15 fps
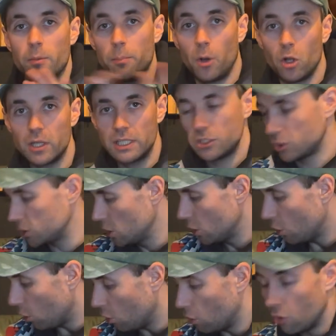and polished,
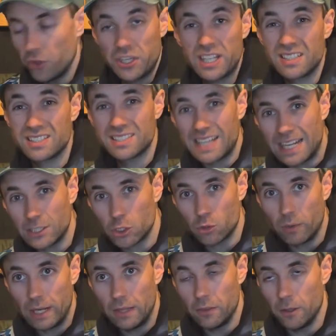or you can
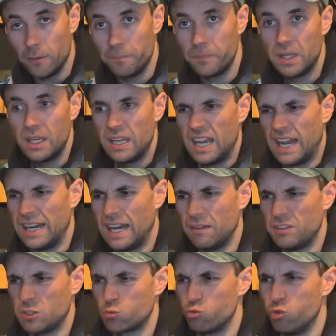saturate them and have
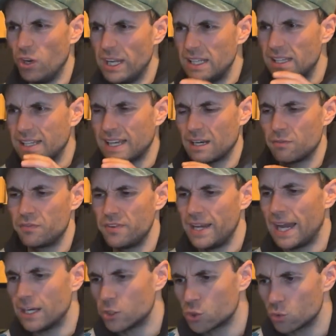this really kind of
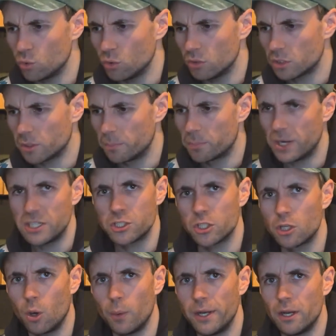natural compression
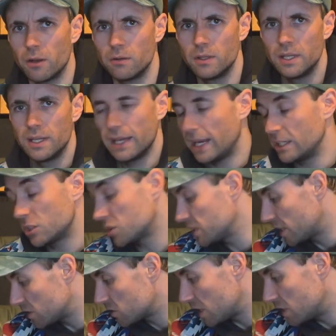going on. And I just
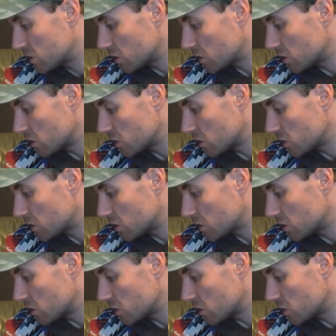think it's